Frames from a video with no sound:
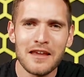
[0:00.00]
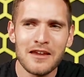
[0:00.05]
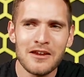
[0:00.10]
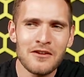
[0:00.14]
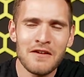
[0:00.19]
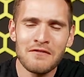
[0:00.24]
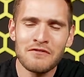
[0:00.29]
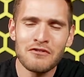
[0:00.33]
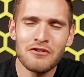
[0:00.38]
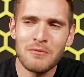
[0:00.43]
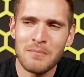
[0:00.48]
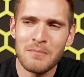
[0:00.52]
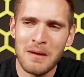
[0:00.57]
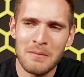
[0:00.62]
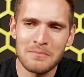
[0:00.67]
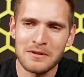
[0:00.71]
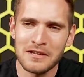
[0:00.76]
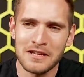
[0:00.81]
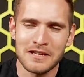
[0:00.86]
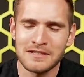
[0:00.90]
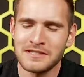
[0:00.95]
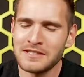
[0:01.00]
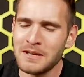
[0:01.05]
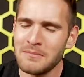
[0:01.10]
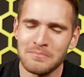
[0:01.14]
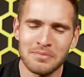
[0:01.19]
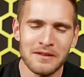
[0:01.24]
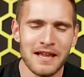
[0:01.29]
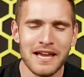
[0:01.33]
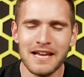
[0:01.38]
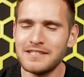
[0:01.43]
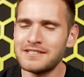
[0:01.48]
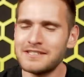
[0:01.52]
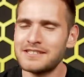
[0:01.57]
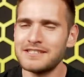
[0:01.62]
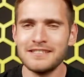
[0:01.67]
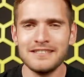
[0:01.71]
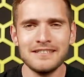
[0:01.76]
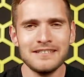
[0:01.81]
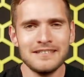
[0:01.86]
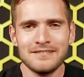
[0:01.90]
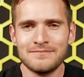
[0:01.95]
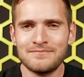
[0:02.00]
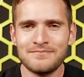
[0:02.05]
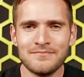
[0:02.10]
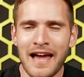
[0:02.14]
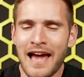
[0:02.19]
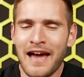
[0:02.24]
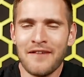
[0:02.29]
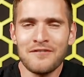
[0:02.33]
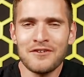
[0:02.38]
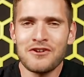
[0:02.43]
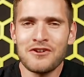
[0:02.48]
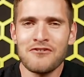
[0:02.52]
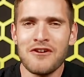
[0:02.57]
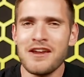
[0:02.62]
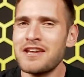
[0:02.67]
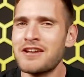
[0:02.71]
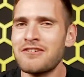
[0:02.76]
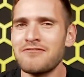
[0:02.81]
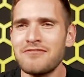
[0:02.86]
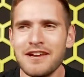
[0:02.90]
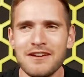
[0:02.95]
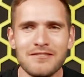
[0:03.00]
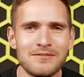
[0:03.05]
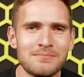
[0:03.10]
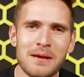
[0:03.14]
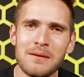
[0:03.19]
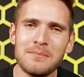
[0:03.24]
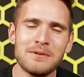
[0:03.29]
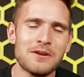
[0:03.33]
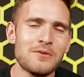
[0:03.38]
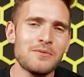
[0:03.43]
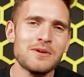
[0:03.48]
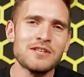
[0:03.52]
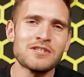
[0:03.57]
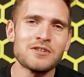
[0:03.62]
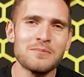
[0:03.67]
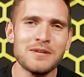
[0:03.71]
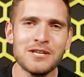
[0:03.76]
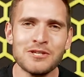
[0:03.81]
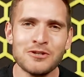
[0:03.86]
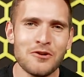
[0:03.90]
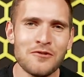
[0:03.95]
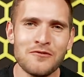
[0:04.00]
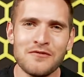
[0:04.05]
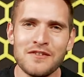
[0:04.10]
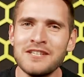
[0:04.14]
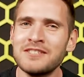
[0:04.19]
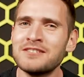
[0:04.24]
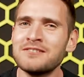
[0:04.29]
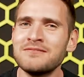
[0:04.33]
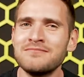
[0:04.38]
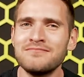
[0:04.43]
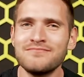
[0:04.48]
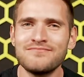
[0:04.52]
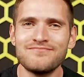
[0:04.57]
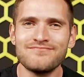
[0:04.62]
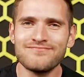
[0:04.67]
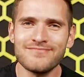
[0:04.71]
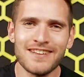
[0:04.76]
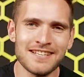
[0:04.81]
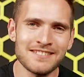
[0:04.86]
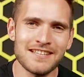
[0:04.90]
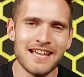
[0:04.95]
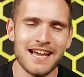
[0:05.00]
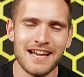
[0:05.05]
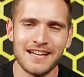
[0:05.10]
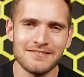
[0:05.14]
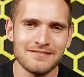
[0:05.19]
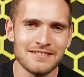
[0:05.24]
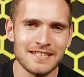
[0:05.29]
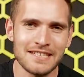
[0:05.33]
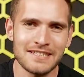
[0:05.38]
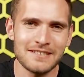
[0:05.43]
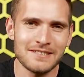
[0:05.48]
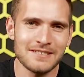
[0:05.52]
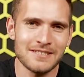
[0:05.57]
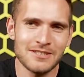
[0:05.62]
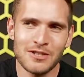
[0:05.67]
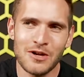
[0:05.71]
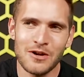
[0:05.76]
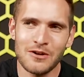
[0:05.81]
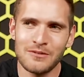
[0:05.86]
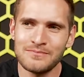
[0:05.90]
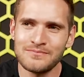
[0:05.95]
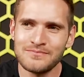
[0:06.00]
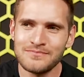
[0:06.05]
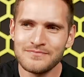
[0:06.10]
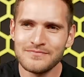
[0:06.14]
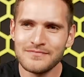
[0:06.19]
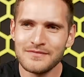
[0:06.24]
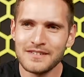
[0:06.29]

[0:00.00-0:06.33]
You have to remember that some players have a great career and maybe don't win so many trophies and that's that. Like, it's not...